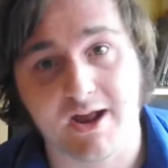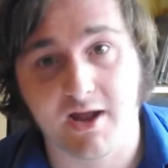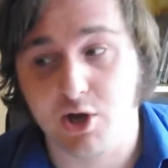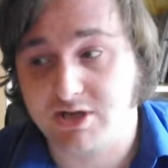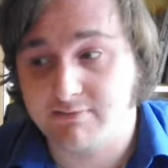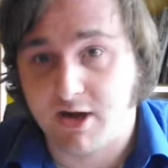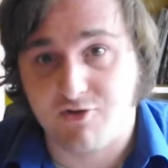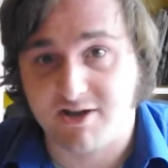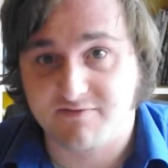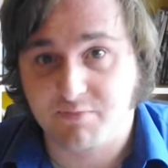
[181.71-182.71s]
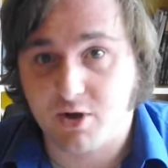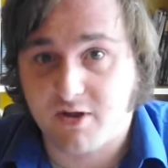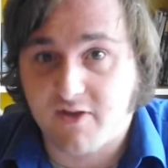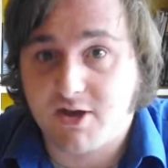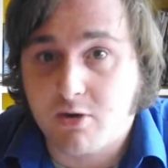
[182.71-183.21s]
and I looked in my creative
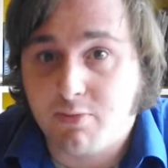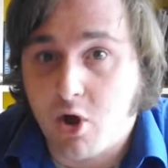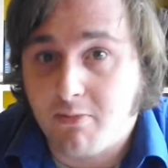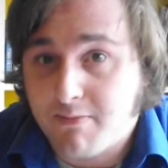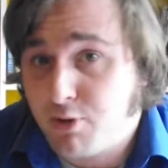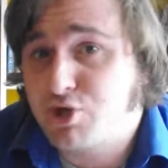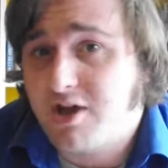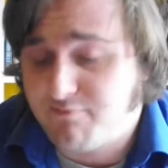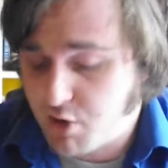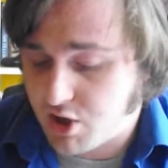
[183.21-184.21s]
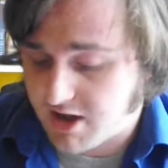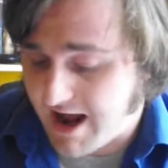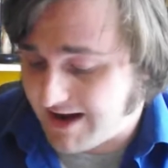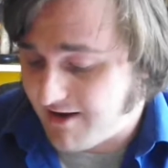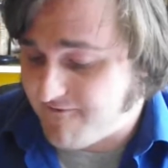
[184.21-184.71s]
books that I don't put on my bookshelf books,
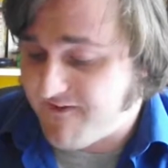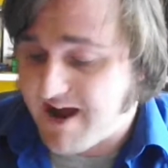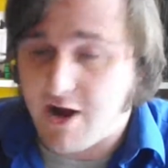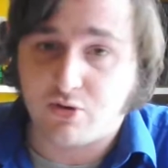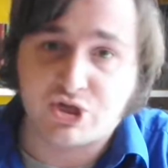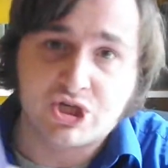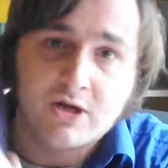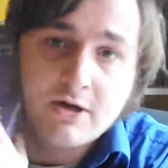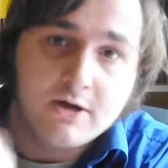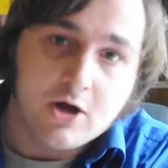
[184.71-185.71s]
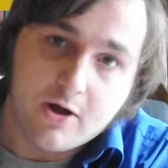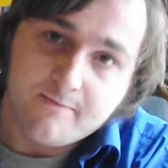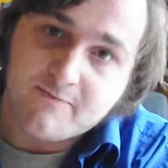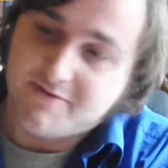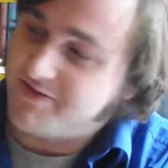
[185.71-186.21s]
and I found
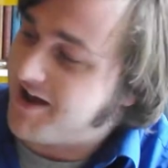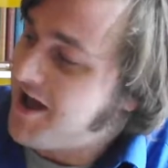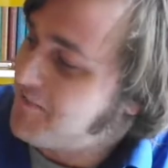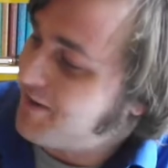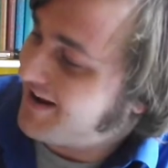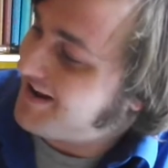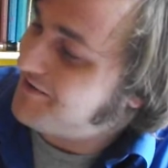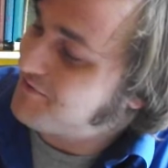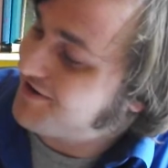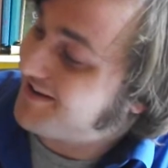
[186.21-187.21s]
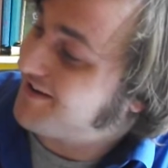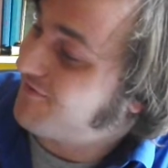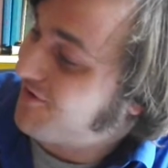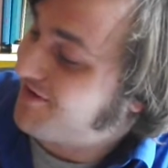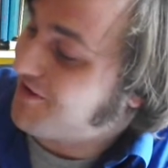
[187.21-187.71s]
the complete works
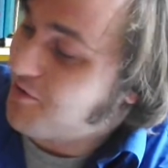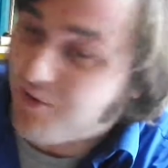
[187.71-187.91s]
of Oscar